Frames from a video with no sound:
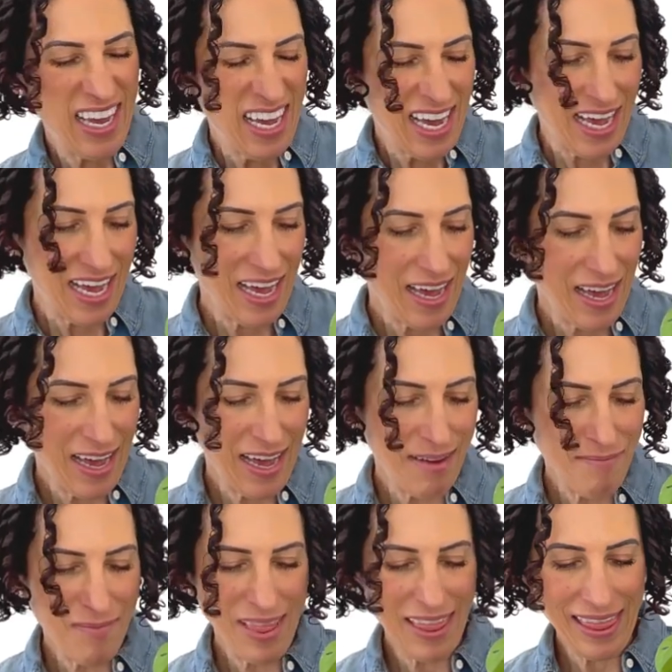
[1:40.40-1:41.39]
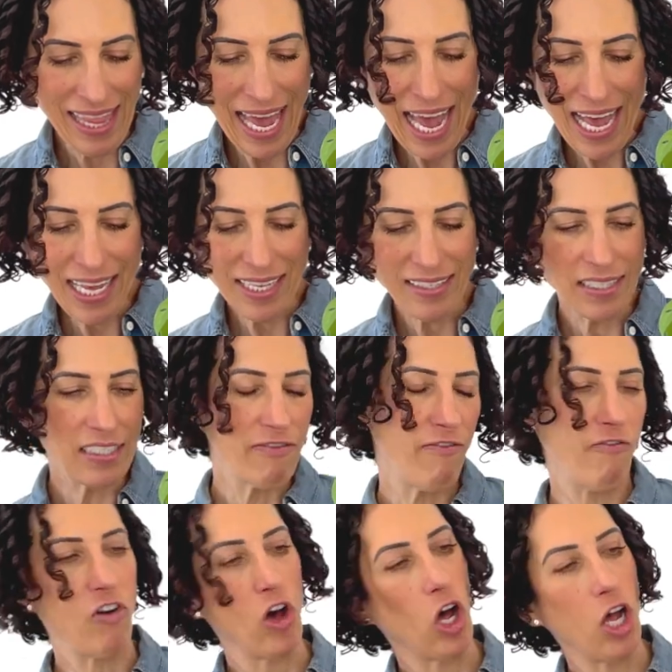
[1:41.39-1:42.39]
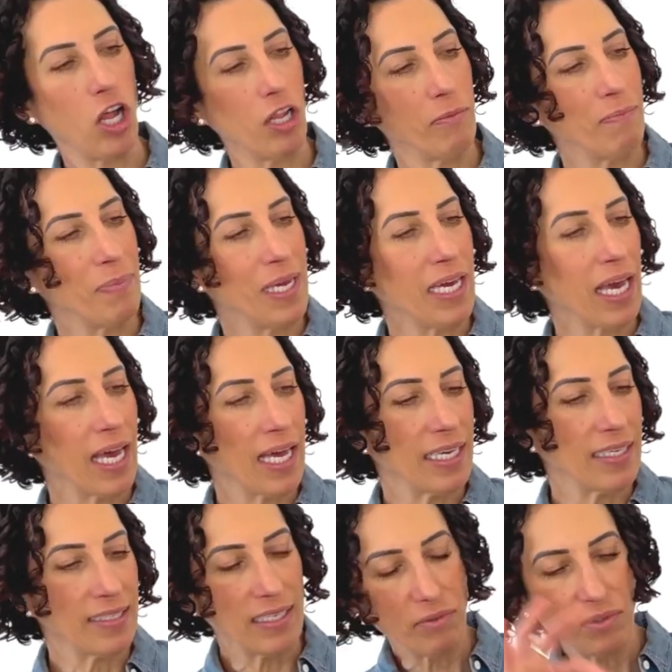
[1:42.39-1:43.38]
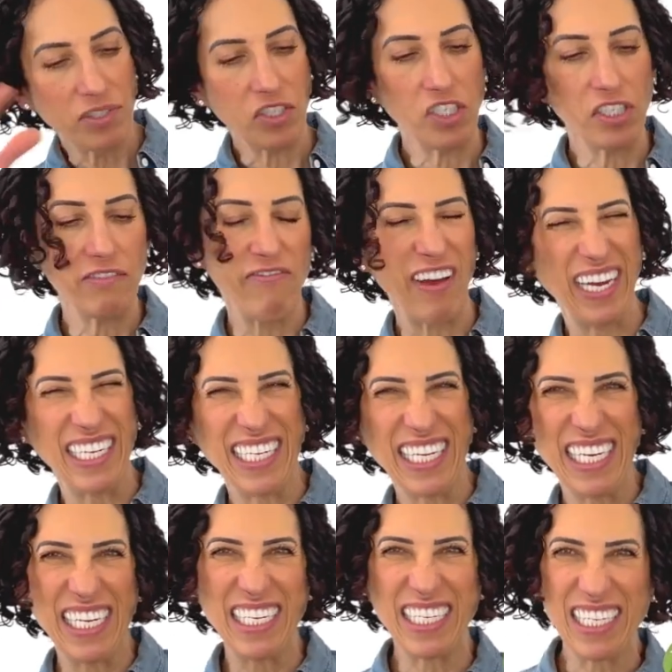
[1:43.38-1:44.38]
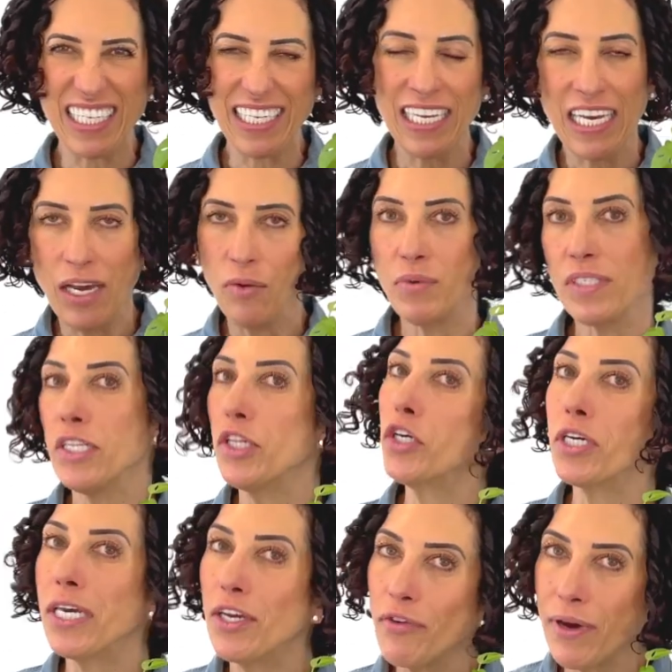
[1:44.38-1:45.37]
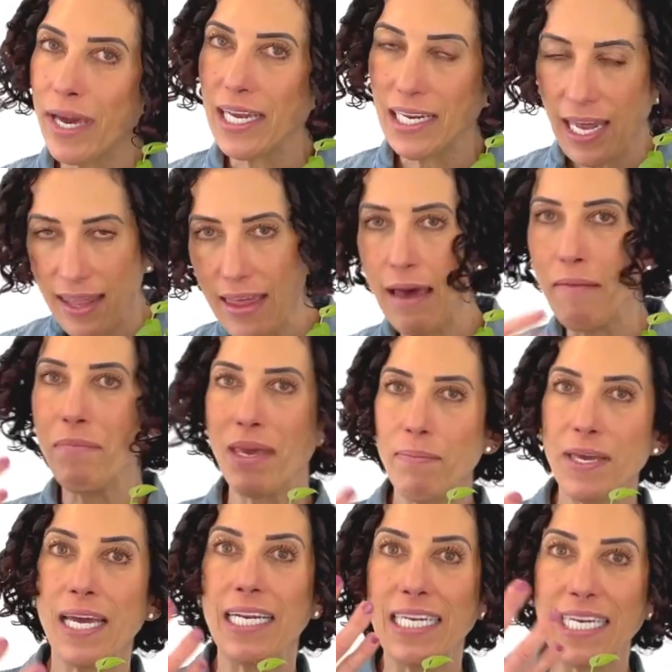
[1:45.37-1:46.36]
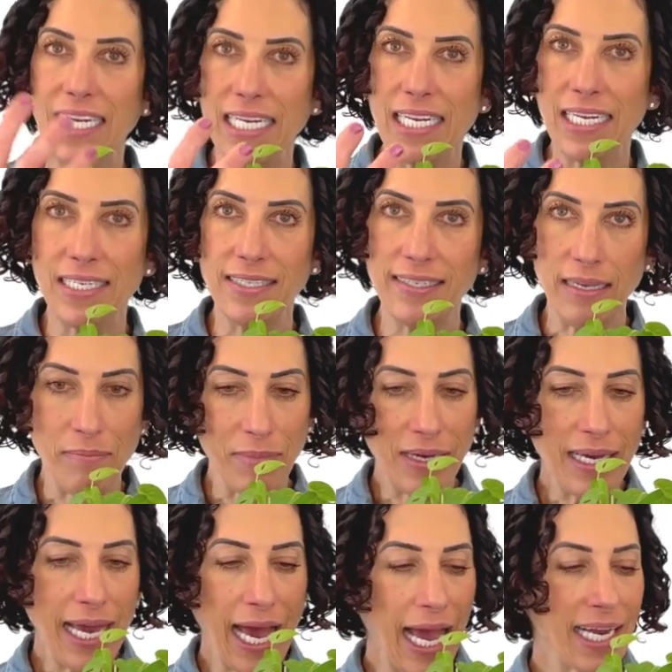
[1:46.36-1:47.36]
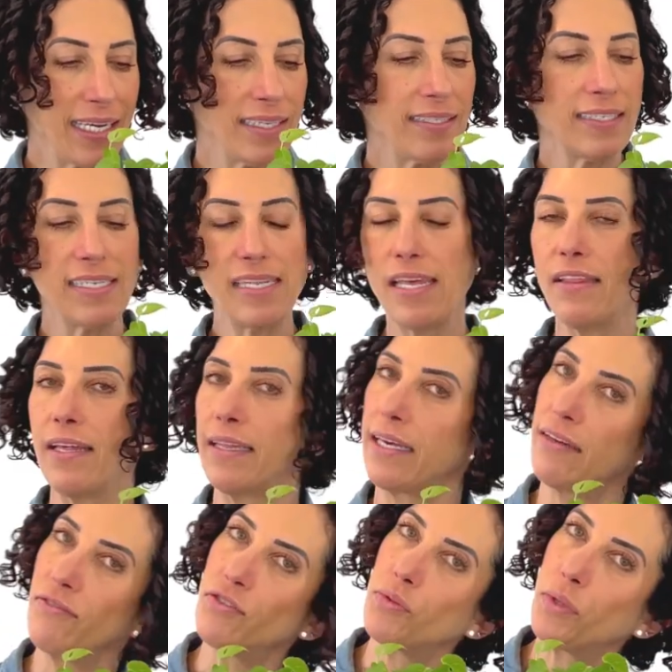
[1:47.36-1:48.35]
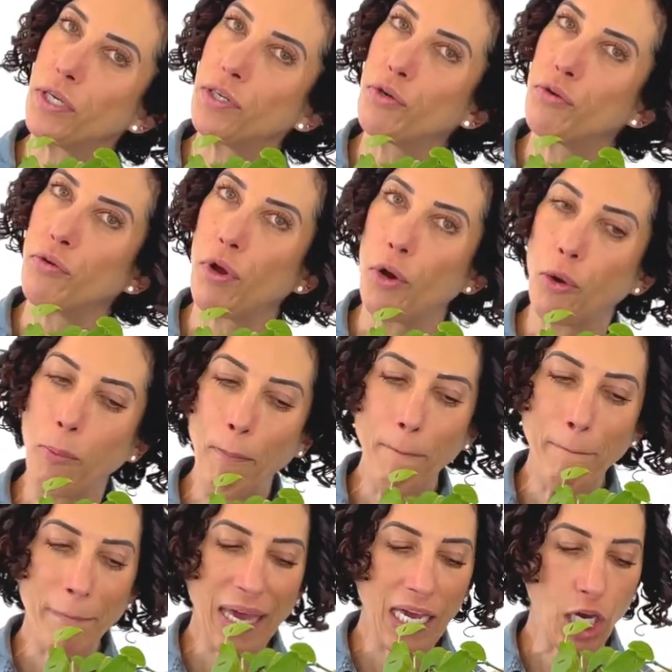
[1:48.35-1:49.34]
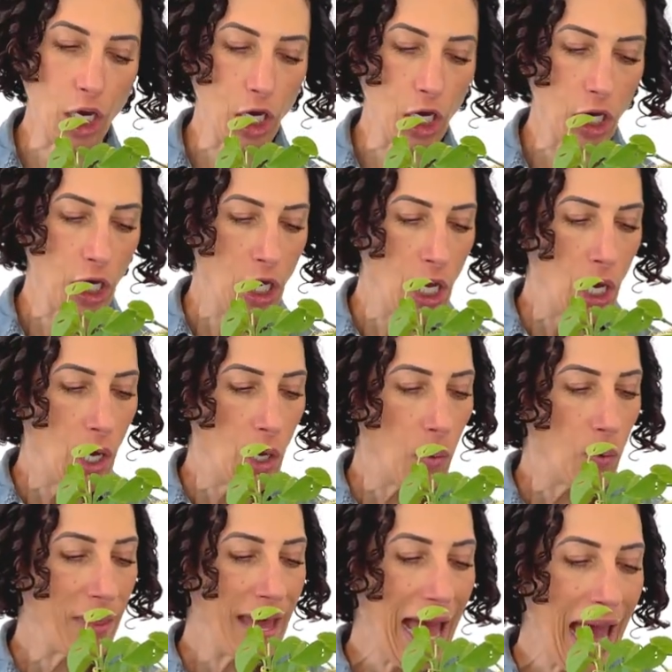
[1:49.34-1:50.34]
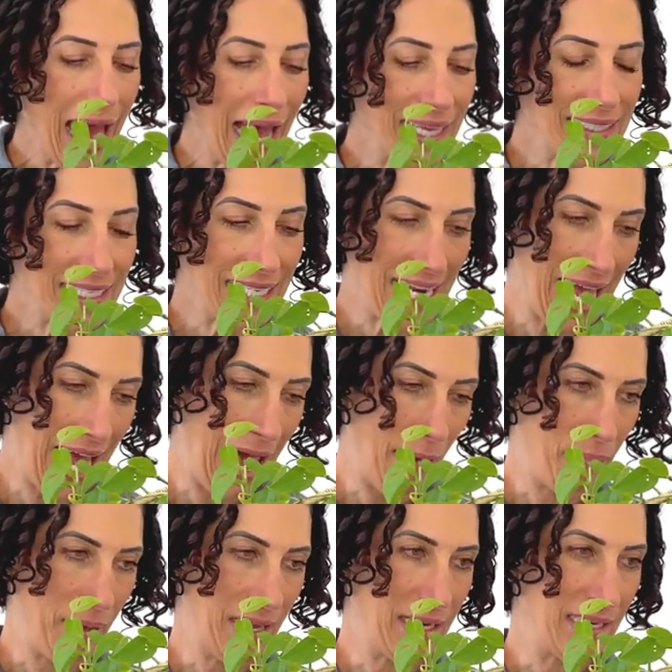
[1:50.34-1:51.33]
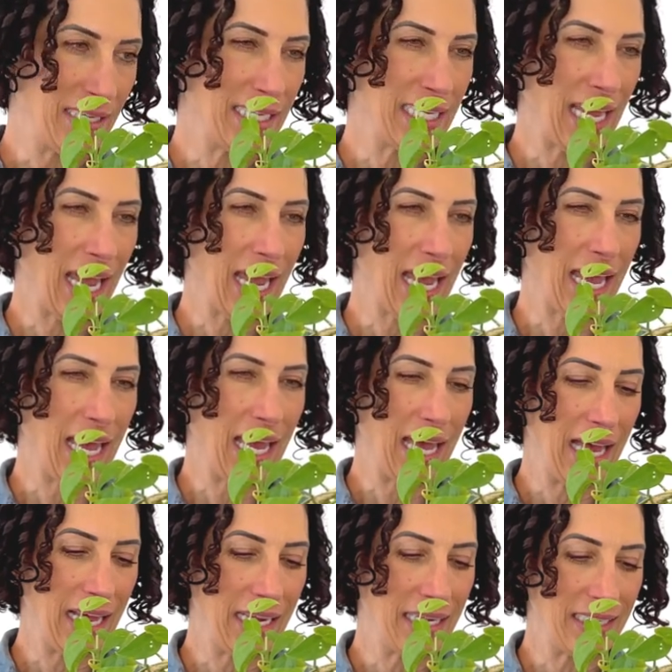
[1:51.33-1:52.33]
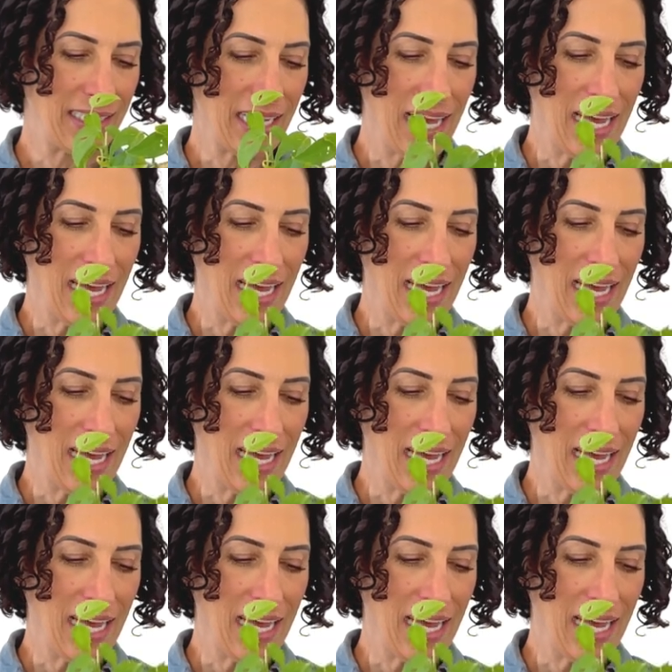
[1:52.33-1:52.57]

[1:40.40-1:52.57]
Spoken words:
last fall because it was just viney and it wasn't looking great, and I thought maybe it needed some guidance and then the leaves would grow bigger. Well, that hasn't happened, and